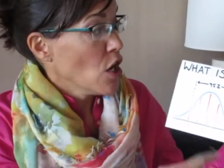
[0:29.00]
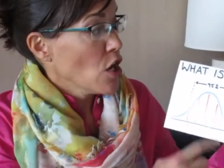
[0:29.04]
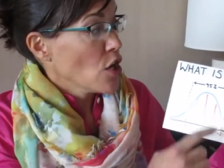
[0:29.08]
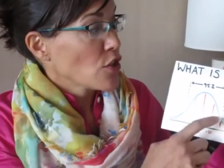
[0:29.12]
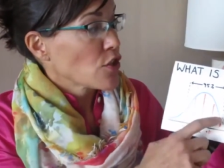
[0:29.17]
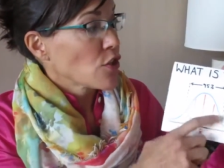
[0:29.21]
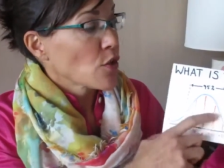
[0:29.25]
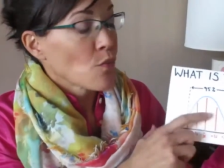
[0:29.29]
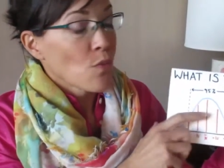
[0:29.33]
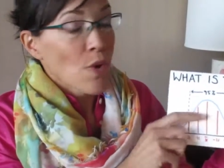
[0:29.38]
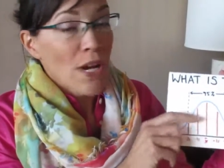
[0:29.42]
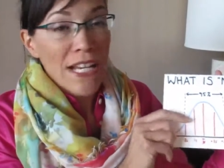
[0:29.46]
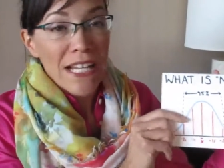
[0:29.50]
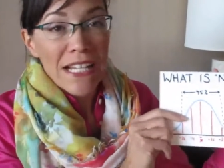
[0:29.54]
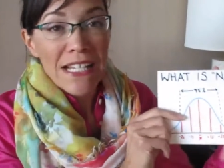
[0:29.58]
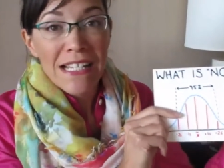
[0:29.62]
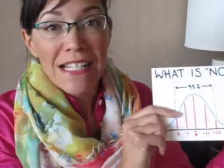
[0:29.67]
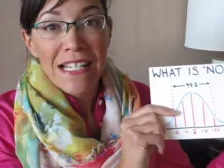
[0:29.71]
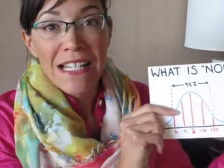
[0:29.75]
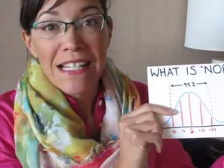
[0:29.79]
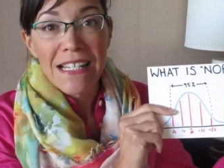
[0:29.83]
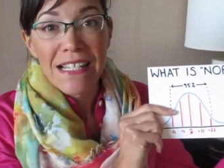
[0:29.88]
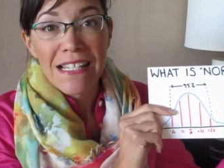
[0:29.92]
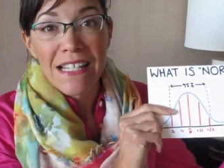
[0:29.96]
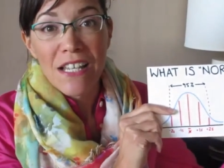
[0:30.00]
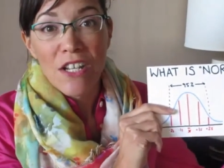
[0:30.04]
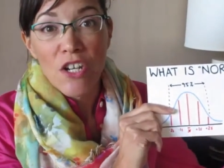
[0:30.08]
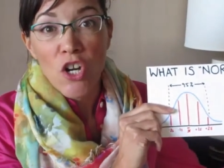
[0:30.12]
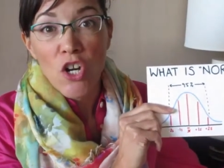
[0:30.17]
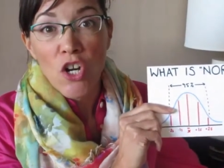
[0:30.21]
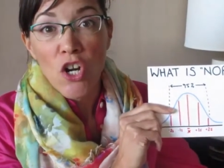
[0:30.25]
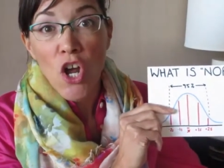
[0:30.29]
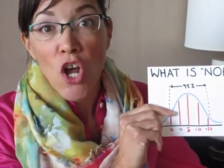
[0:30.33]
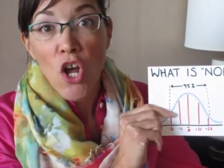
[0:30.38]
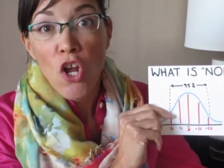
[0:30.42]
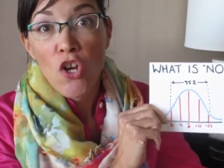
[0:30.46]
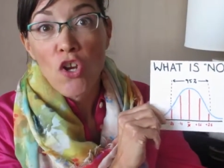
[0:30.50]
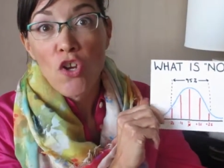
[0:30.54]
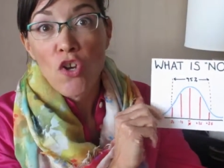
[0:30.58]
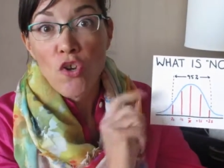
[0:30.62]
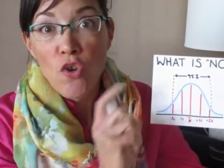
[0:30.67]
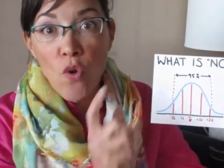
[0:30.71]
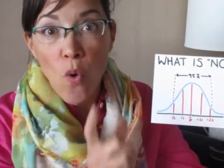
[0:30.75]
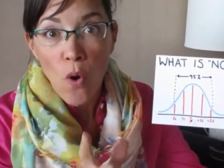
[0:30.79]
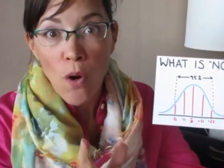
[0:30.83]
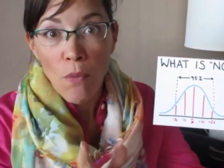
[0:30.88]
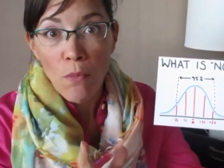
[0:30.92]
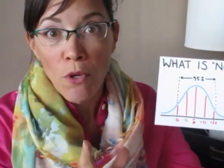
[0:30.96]
So what is considered
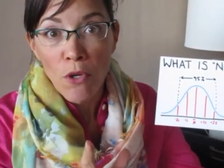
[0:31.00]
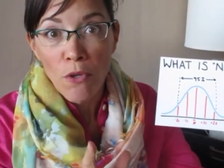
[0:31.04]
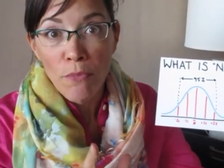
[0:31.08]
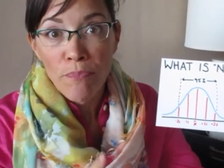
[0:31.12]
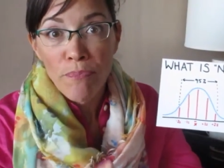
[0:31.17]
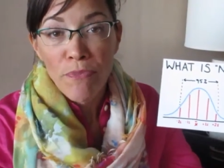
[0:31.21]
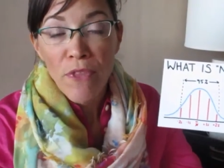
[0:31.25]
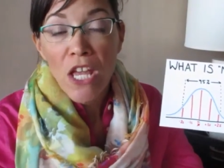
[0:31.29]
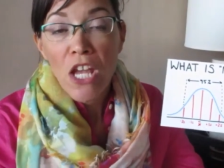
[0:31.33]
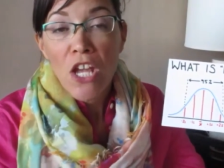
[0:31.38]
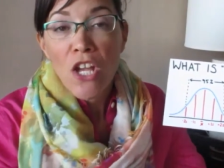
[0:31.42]
normal?